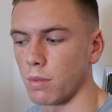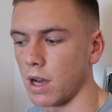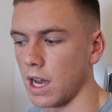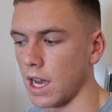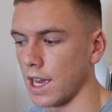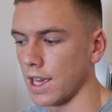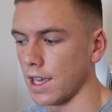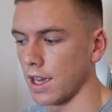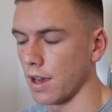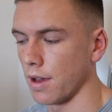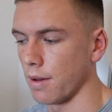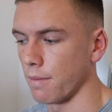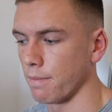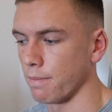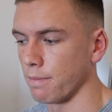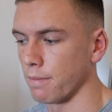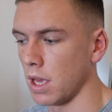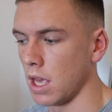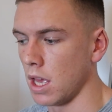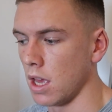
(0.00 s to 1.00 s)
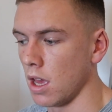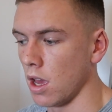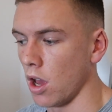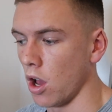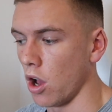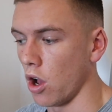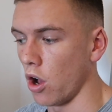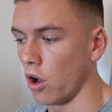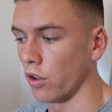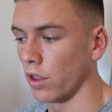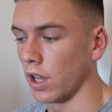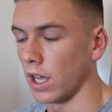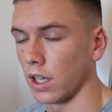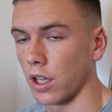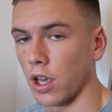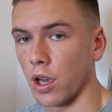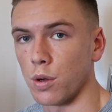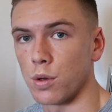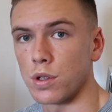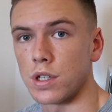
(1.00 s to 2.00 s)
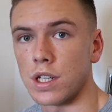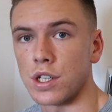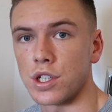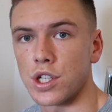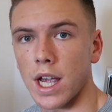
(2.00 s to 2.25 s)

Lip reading: my online coaching